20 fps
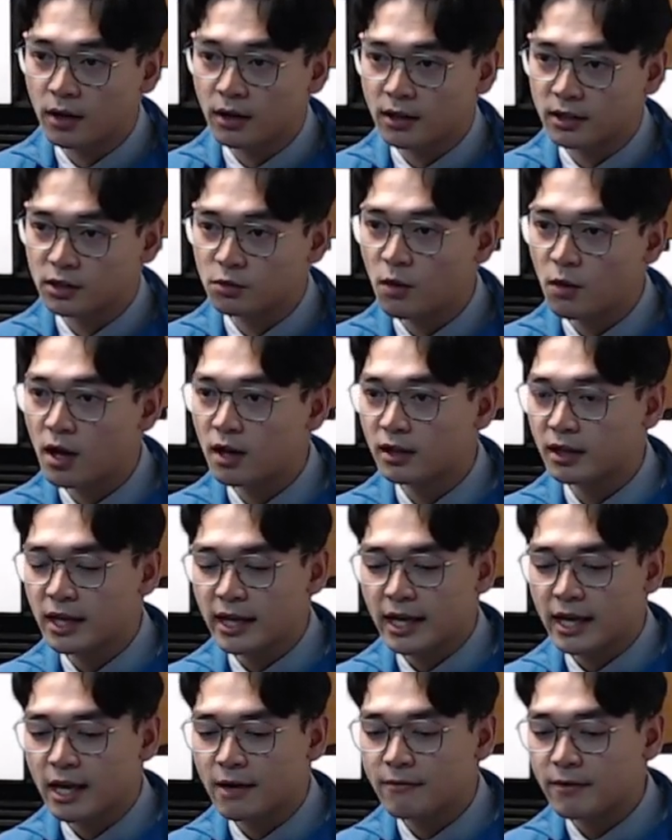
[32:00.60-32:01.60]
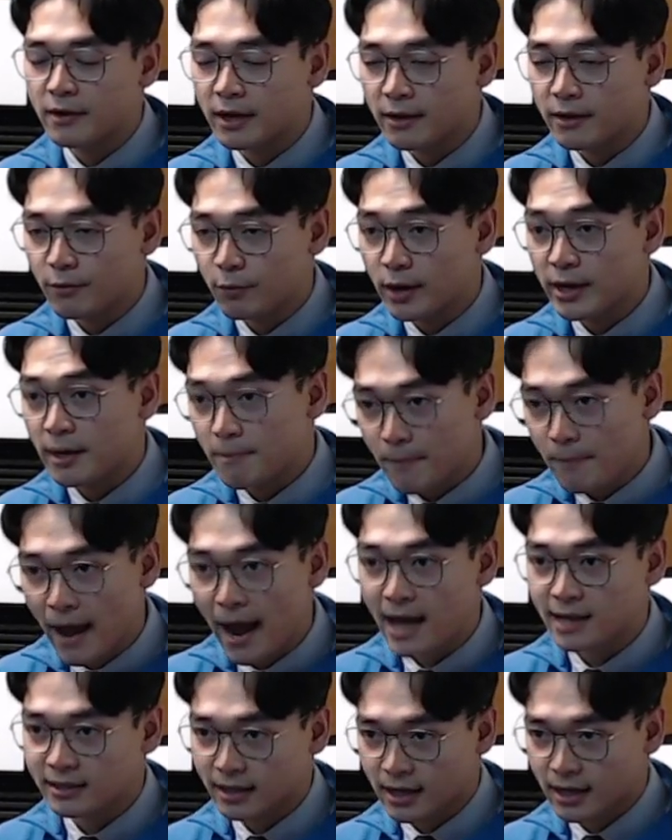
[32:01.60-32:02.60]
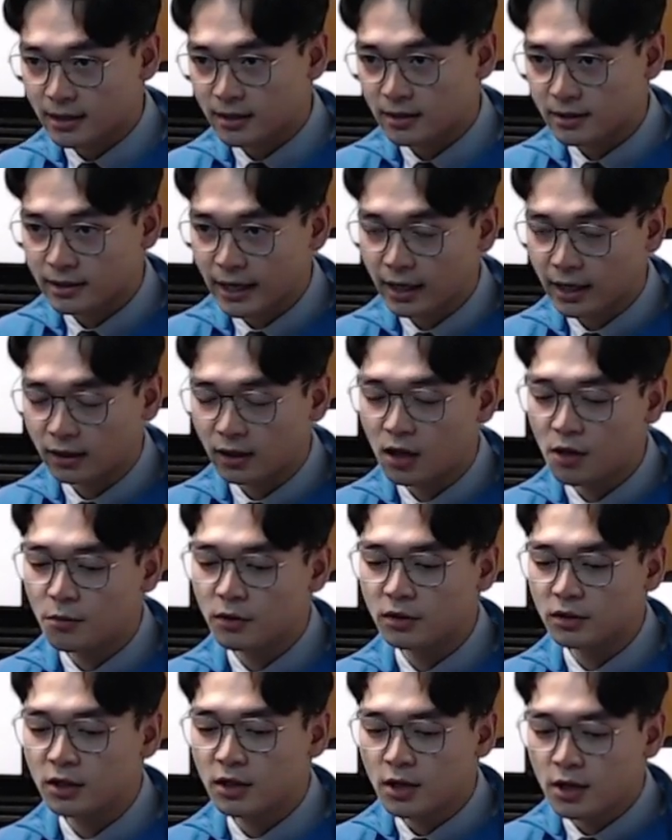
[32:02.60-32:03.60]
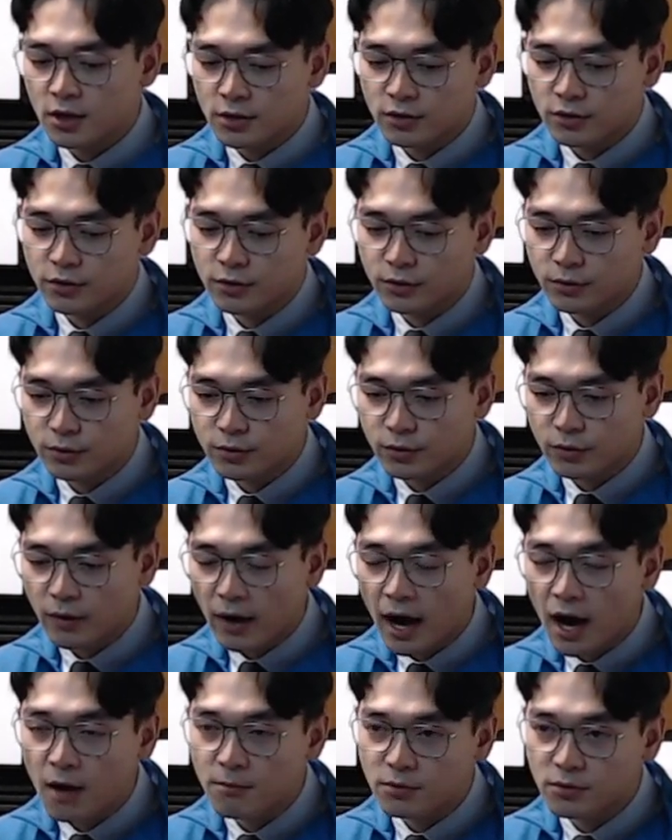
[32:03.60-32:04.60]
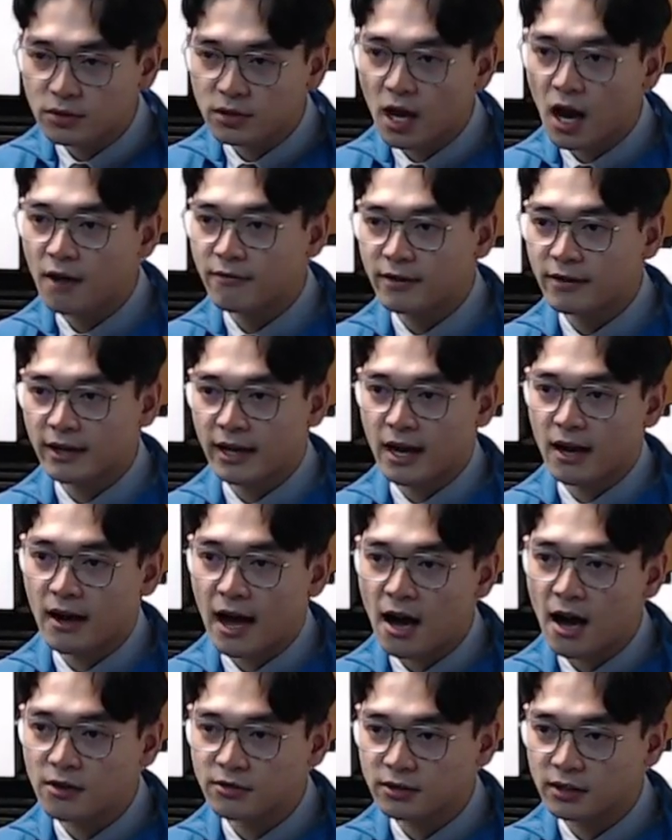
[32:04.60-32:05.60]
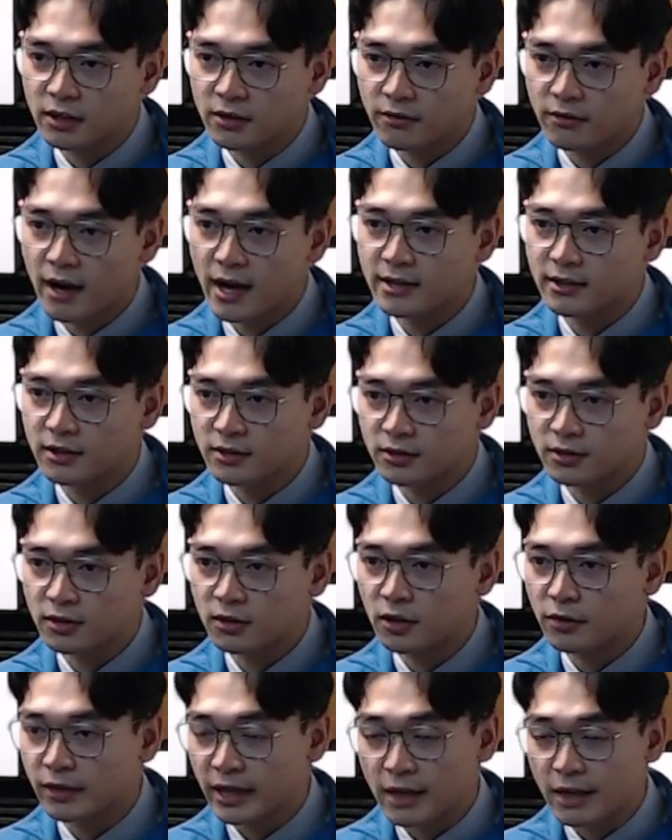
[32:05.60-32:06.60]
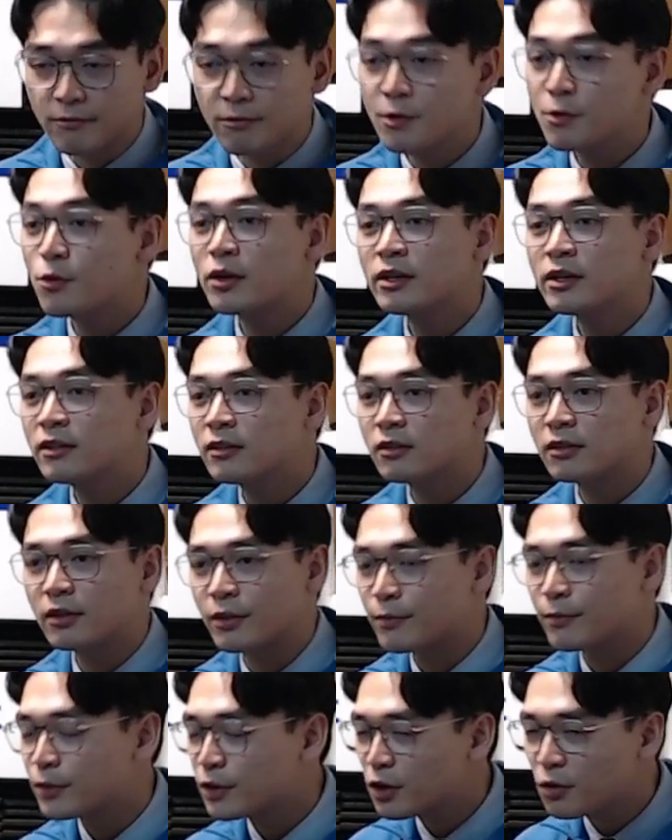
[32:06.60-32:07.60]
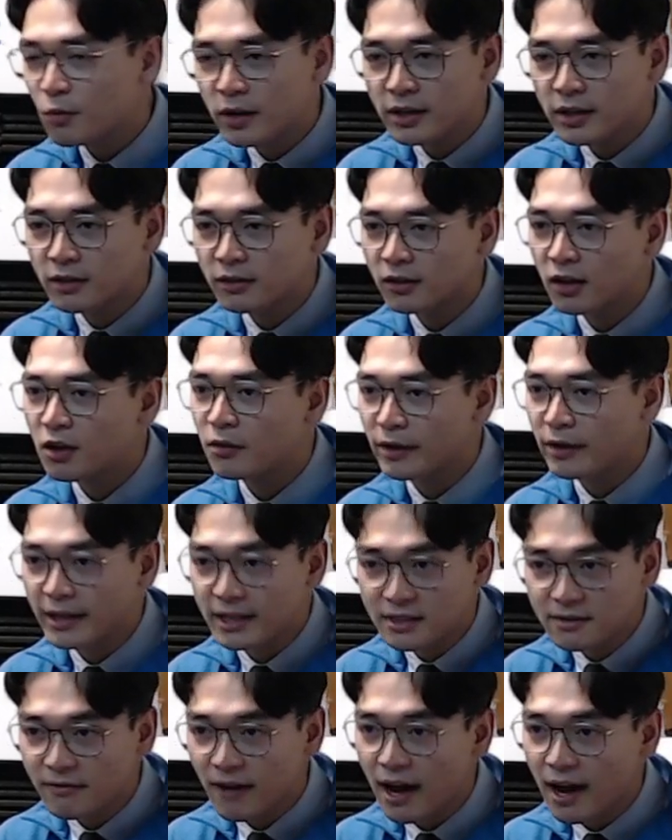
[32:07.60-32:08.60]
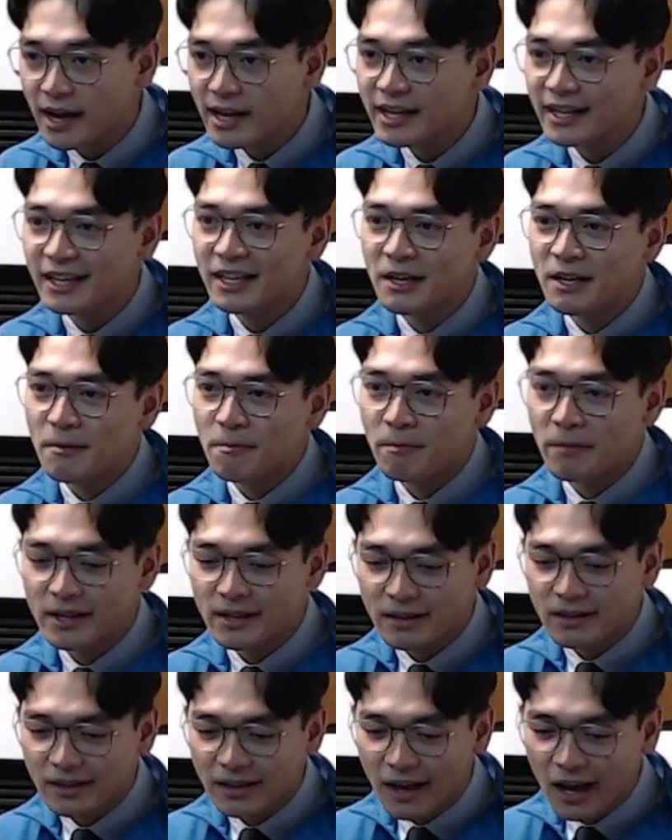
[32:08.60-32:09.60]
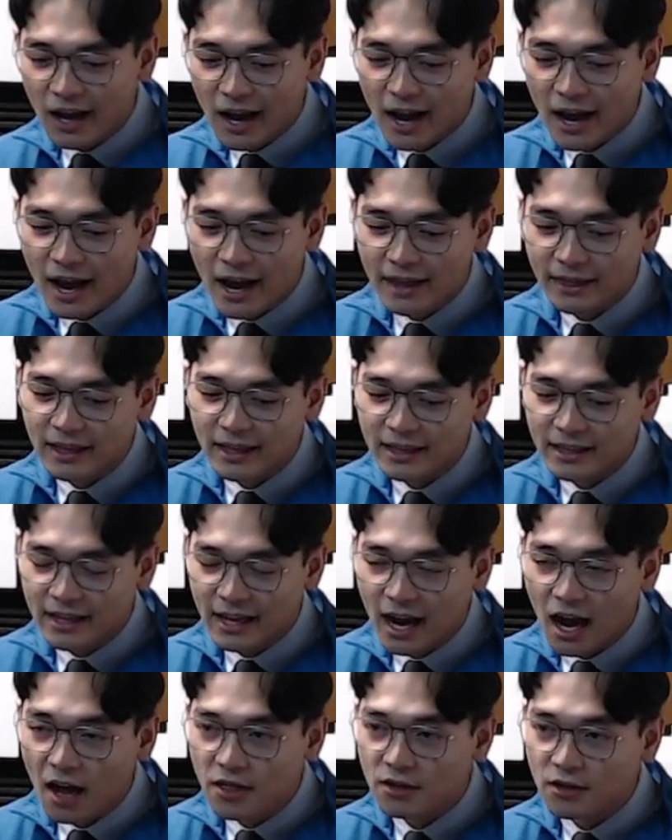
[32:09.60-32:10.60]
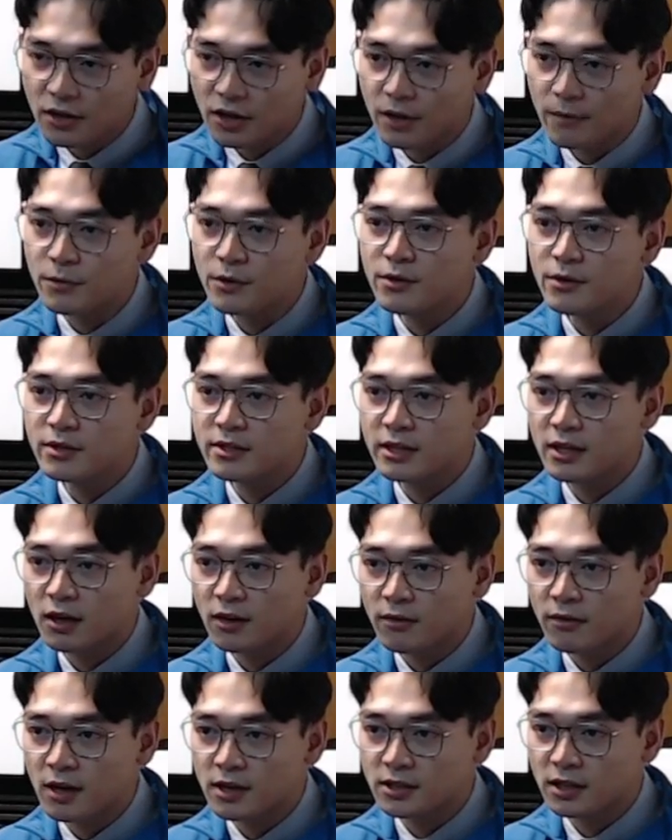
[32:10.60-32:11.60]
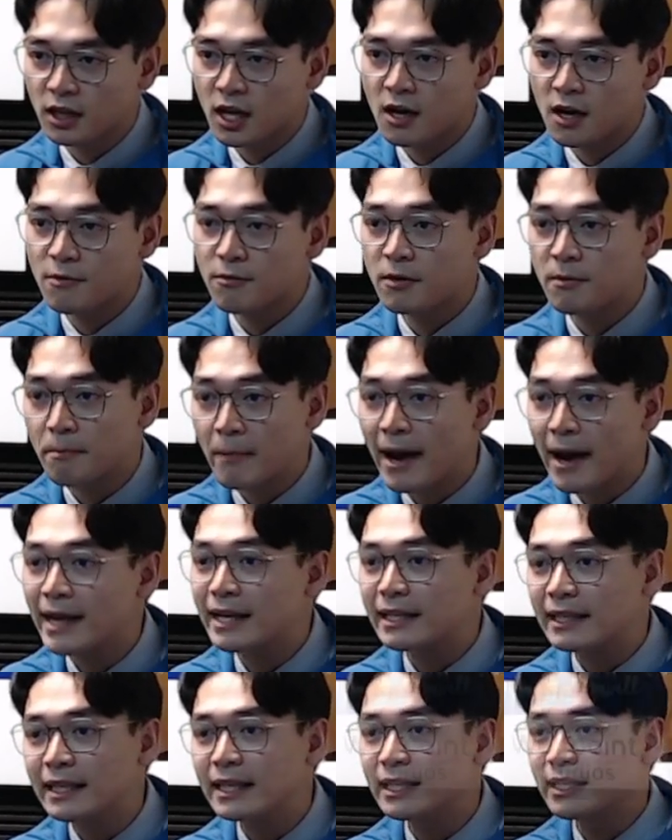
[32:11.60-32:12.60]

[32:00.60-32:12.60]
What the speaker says: as well, when it passed at the state level, to help solving our housing crisis slowly. If we don't want it in Lowell, it's fine, but I think that other community across the Commonwealth might need